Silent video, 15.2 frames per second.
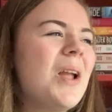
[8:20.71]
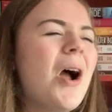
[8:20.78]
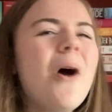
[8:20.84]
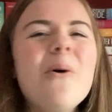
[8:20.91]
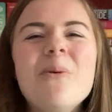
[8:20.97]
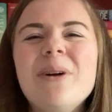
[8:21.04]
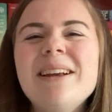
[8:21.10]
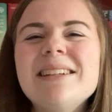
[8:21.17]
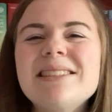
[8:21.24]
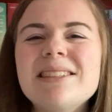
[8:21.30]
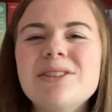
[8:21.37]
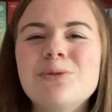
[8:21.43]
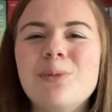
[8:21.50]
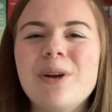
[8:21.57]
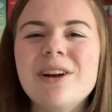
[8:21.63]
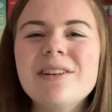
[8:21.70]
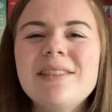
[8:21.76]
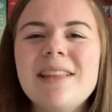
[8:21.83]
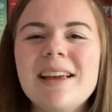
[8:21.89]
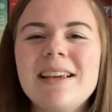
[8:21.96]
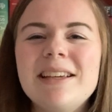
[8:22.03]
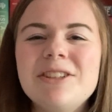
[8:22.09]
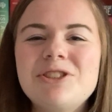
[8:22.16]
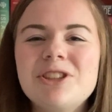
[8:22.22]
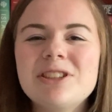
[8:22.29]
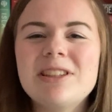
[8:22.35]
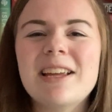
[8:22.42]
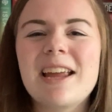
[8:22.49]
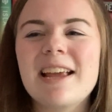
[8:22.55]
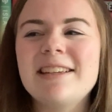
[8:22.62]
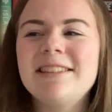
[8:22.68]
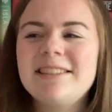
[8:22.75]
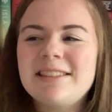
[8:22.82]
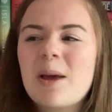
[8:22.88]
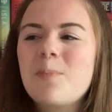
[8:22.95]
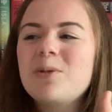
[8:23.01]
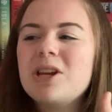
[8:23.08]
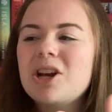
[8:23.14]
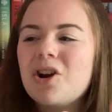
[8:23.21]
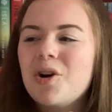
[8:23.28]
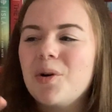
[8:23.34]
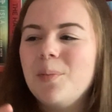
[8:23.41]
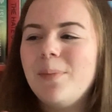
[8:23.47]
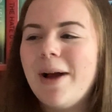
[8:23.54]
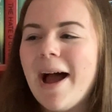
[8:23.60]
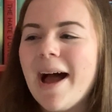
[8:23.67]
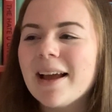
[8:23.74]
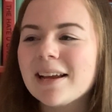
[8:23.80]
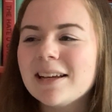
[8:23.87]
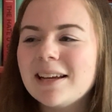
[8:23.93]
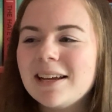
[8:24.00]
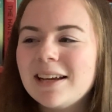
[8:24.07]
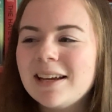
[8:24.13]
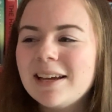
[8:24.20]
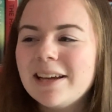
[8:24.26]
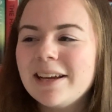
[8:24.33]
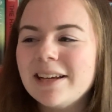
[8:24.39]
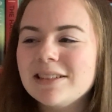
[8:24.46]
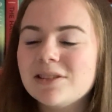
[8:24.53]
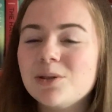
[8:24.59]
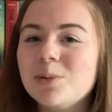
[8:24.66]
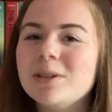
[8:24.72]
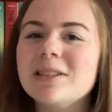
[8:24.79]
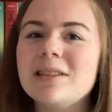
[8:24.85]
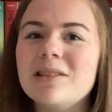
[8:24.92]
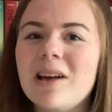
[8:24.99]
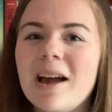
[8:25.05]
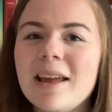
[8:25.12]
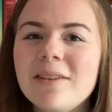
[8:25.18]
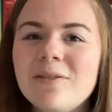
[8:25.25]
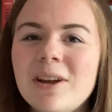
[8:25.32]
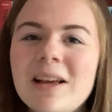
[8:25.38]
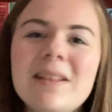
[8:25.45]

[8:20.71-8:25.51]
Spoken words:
Oh, and it's just weird that he's just, like, accepting her back into his life.